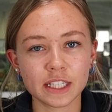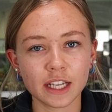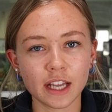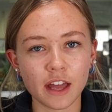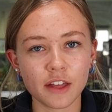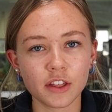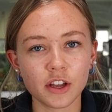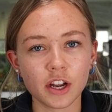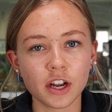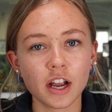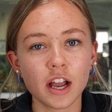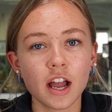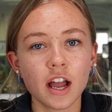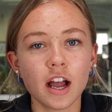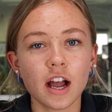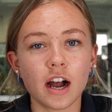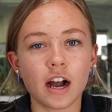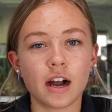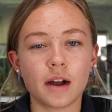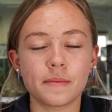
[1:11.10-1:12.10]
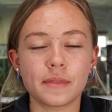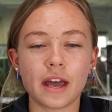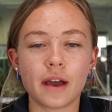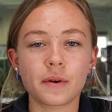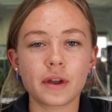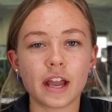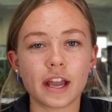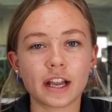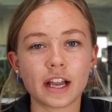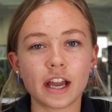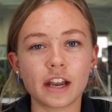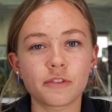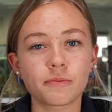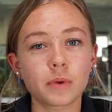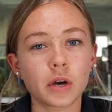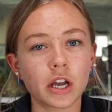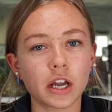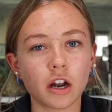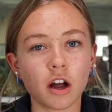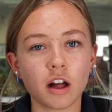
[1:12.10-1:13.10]
together, and that way I kind of
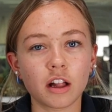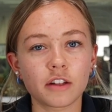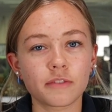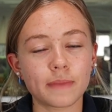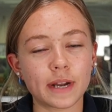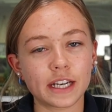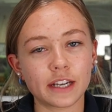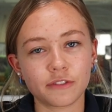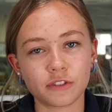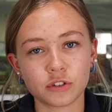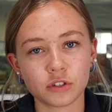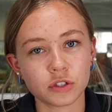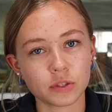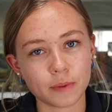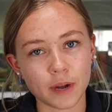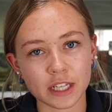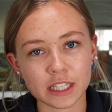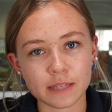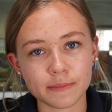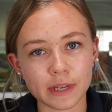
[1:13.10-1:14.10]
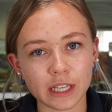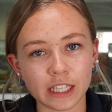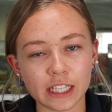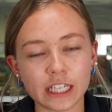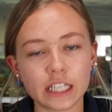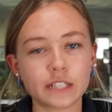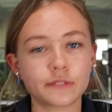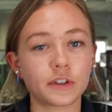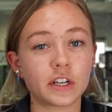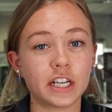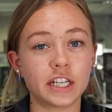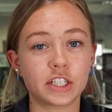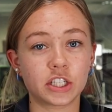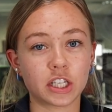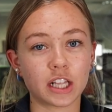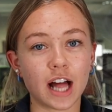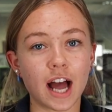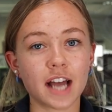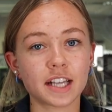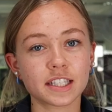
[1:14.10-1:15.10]
put all of my different responsibilities for each
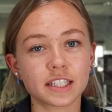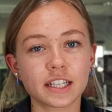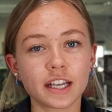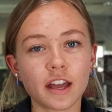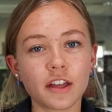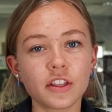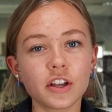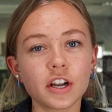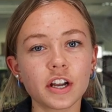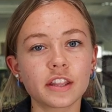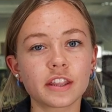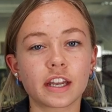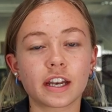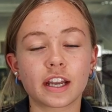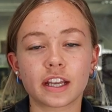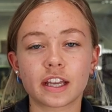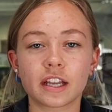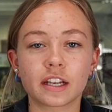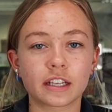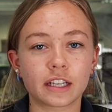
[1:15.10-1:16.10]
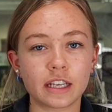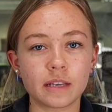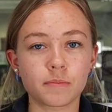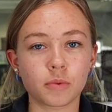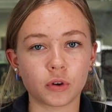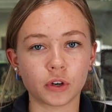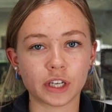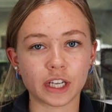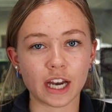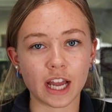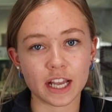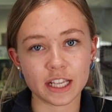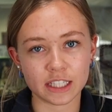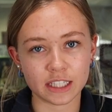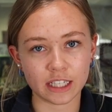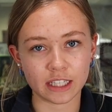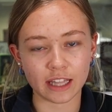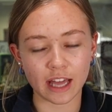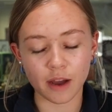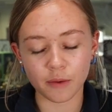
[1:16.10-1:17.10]
class together, and then I can keep
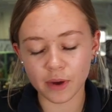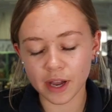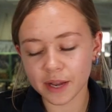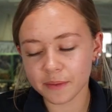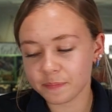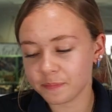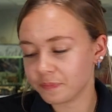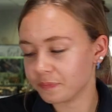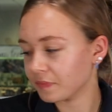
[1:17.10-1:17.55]
organized in that way.